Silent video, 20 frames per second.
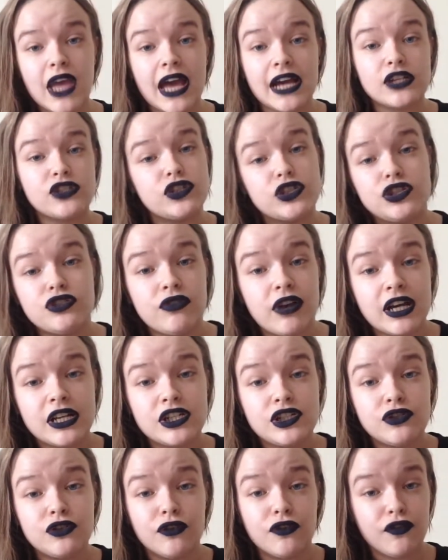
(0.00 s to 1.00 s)

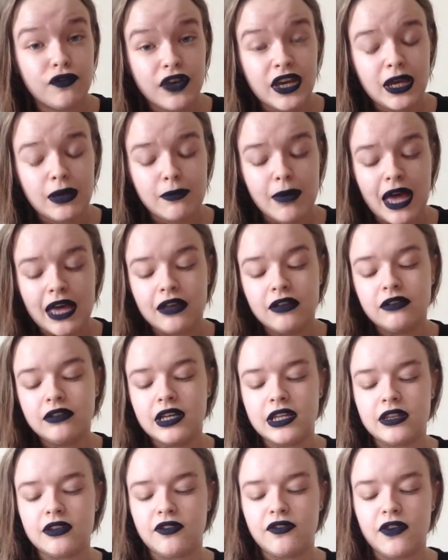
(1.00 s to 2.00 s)
extraterrestrial female
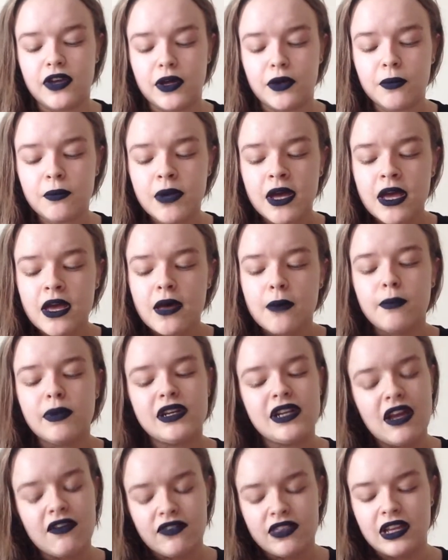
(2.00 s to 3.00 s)
in the film.
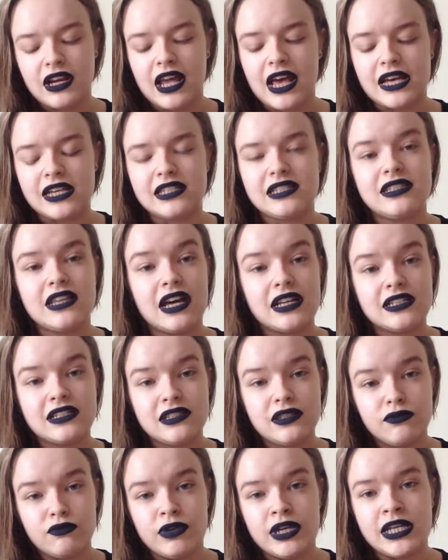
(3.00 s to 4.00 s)
But nevertheless,
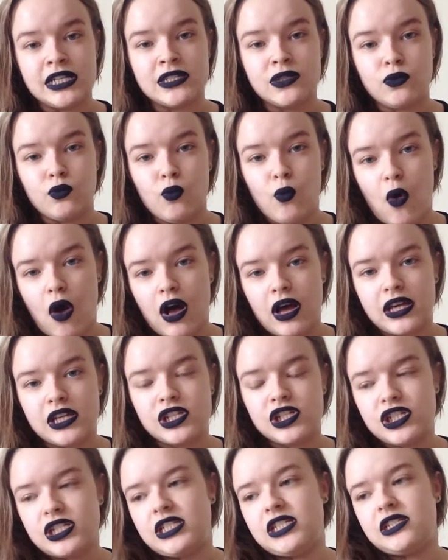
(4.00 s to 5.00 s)
that's the reason why
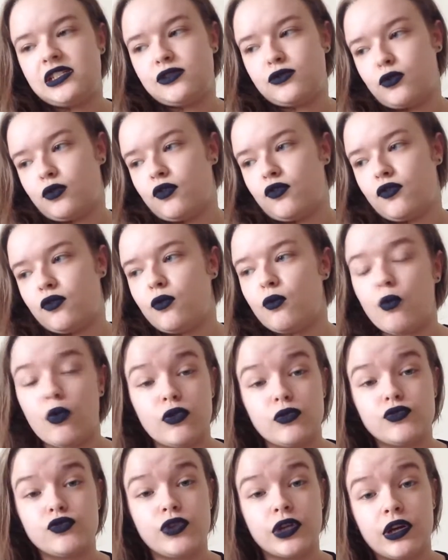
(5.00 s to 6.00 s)
she's sort of
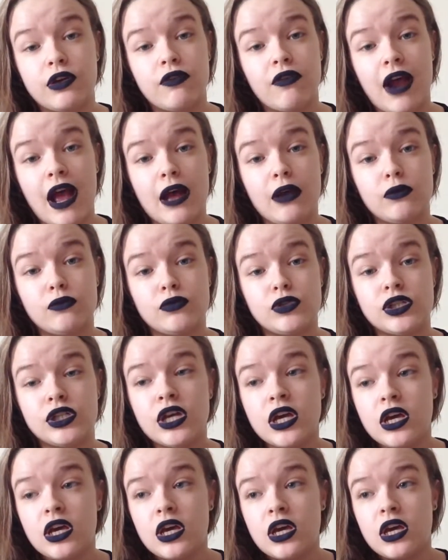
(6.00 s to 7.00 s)
wandering around
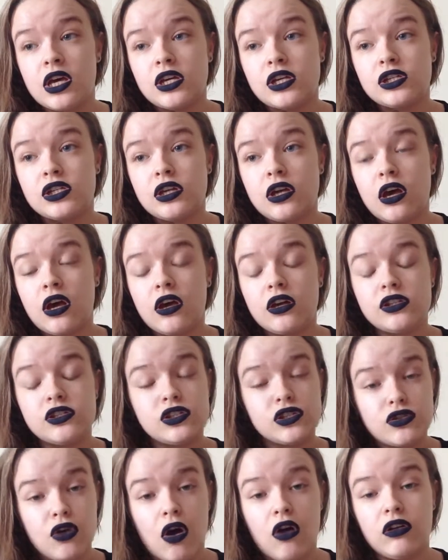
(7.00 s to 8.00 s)

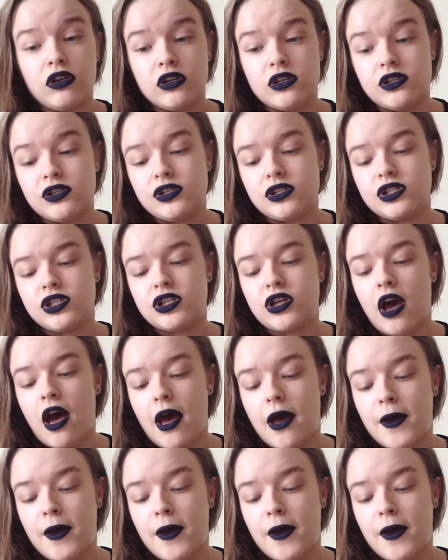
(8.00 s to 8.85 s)
Scotland,